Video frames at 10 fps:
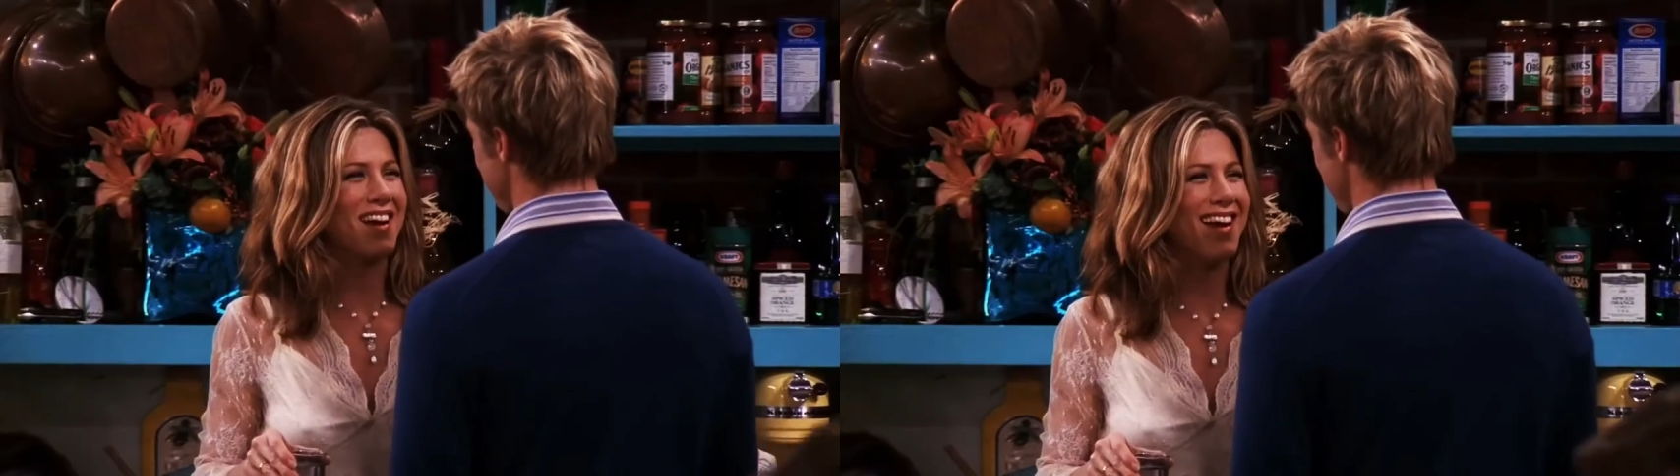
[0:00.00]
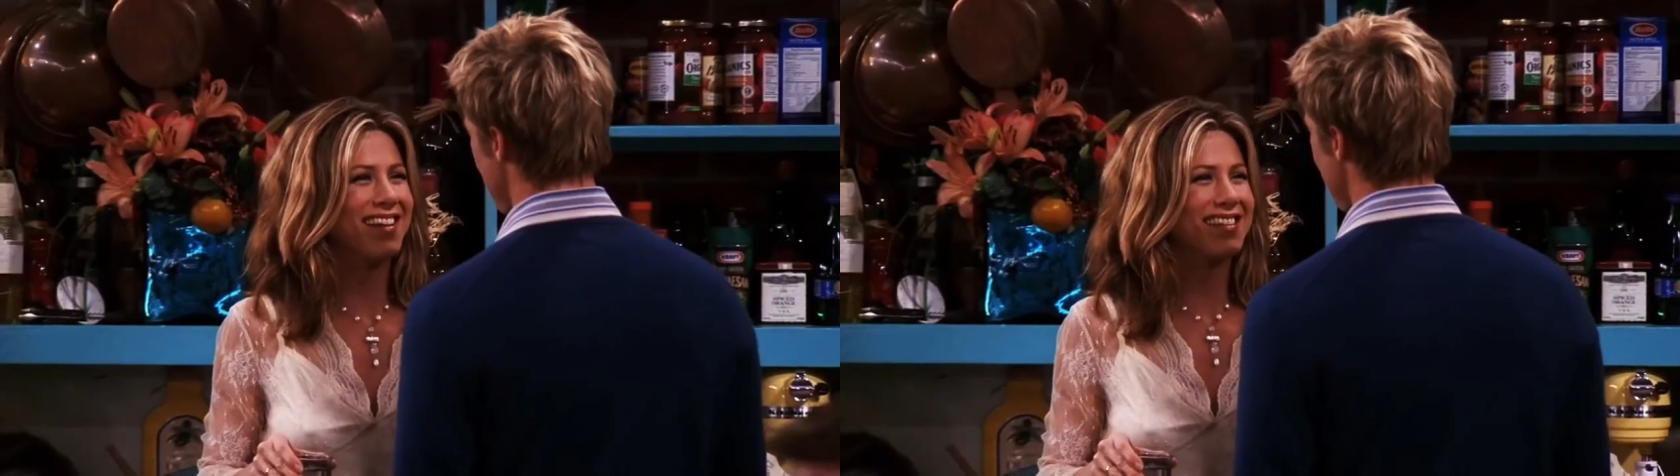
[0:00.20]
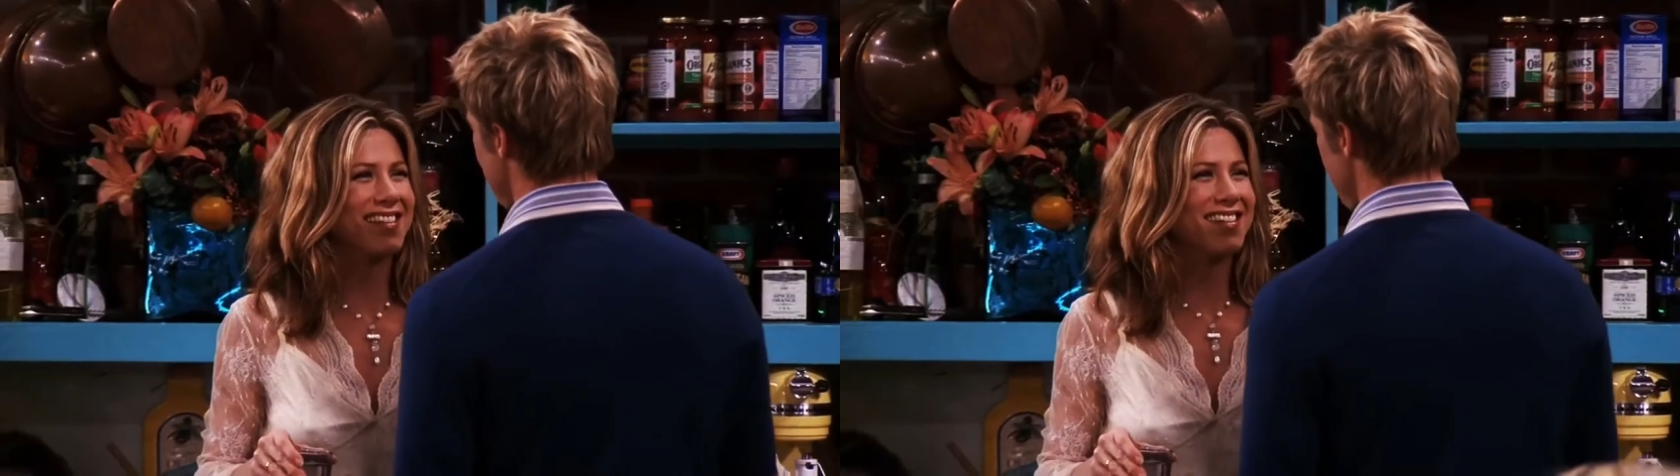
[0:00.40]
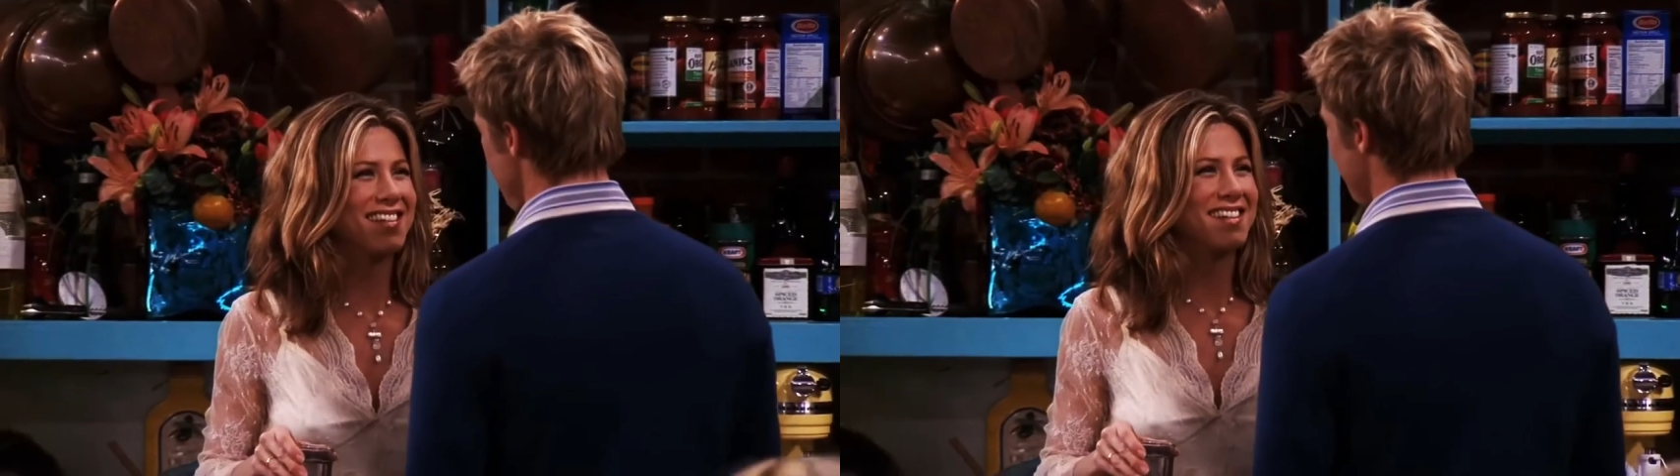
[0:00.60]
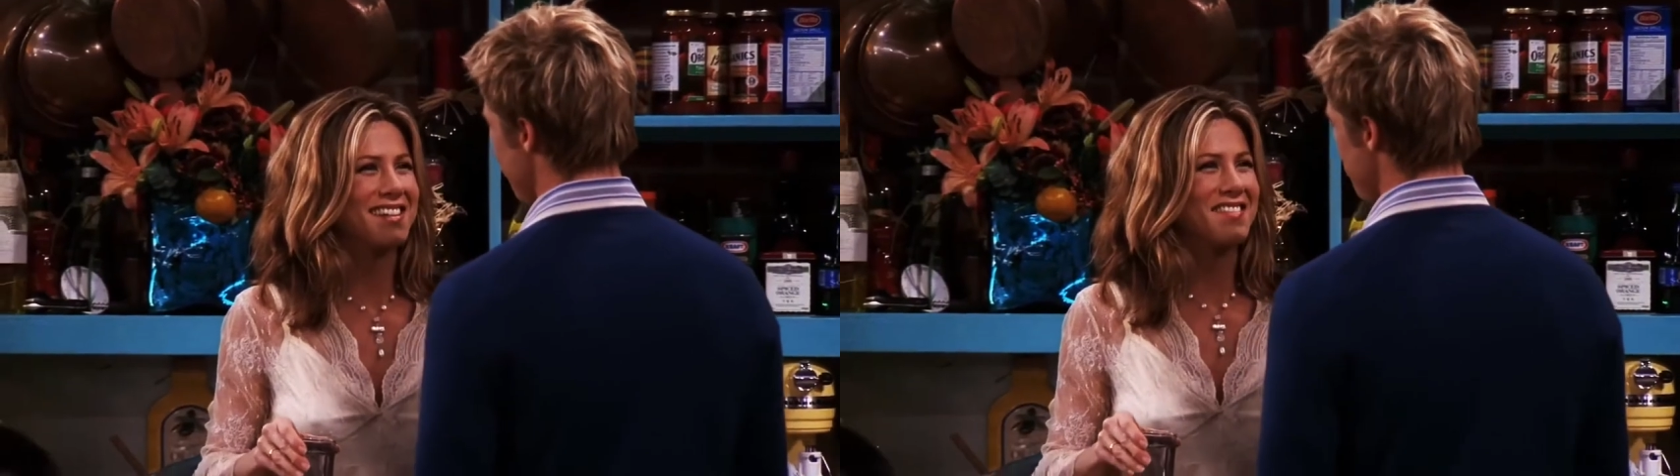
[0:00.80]

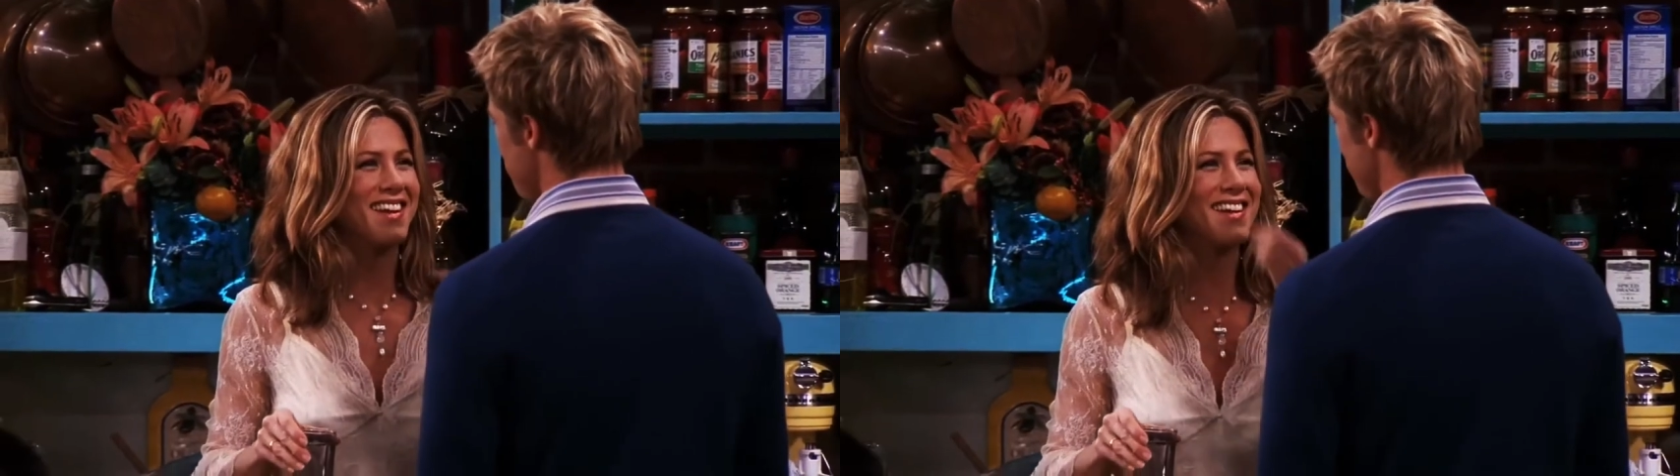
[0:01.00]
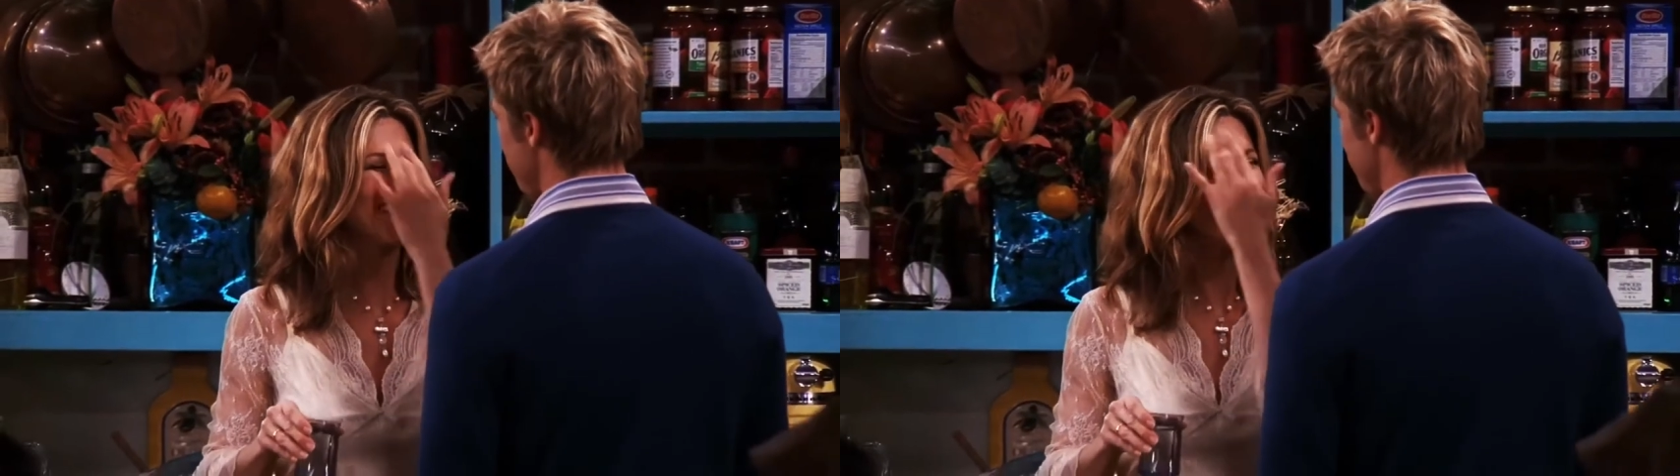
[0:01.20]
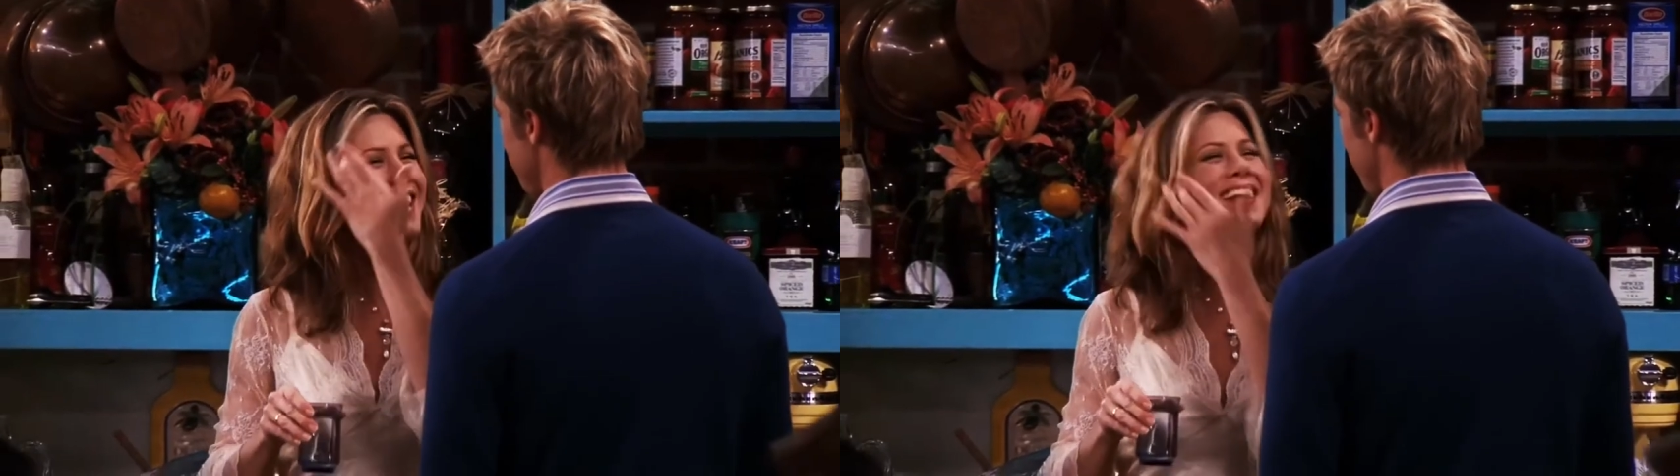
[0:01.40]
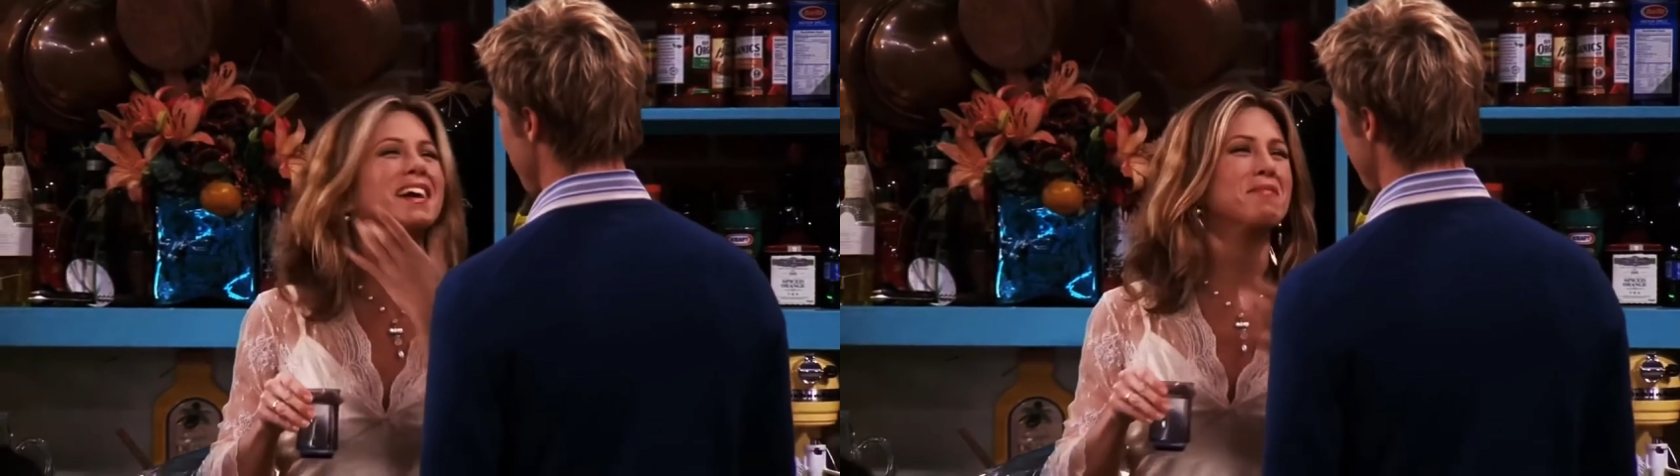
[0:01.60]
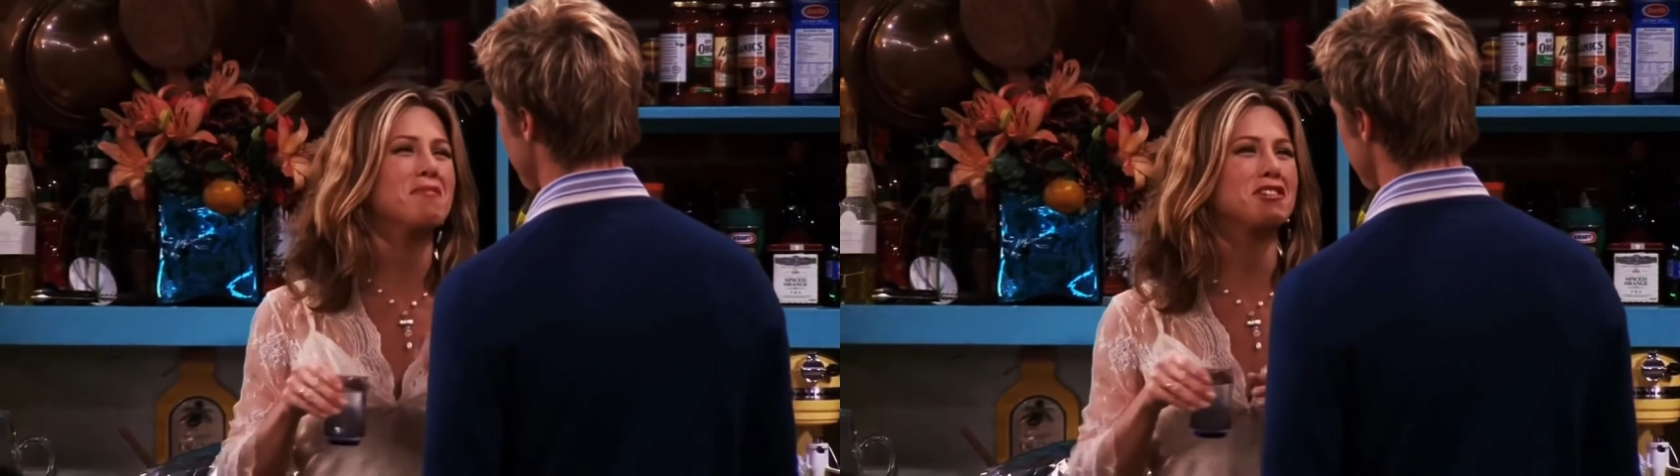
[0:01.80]
Hilariously, the character
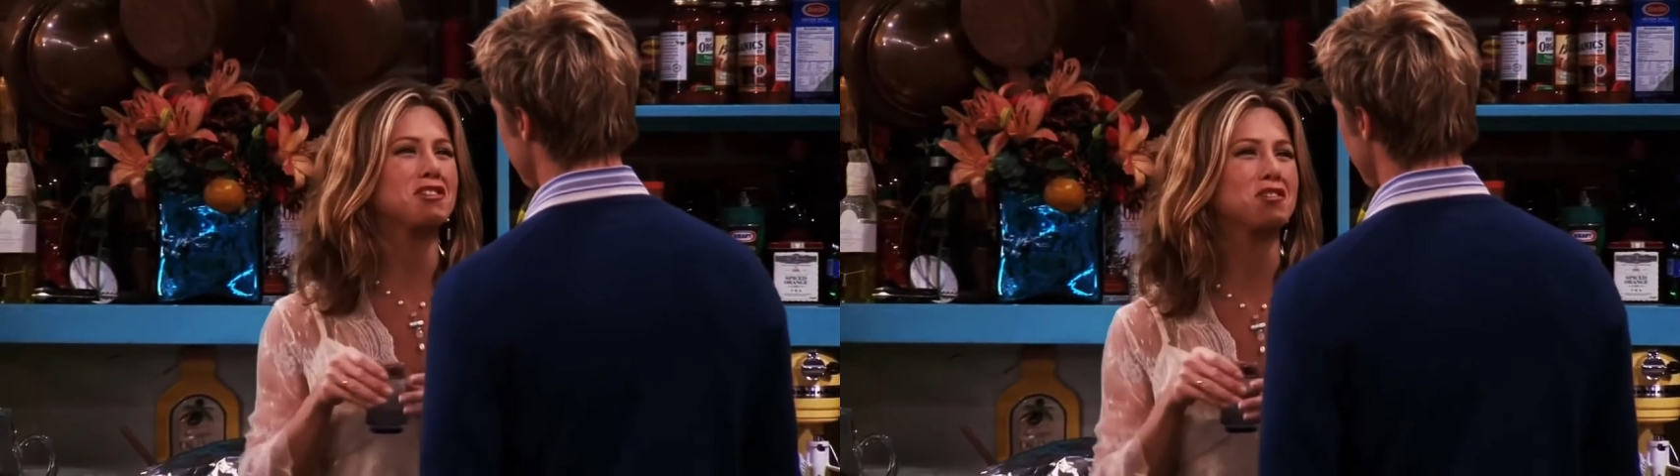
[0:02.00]
ends up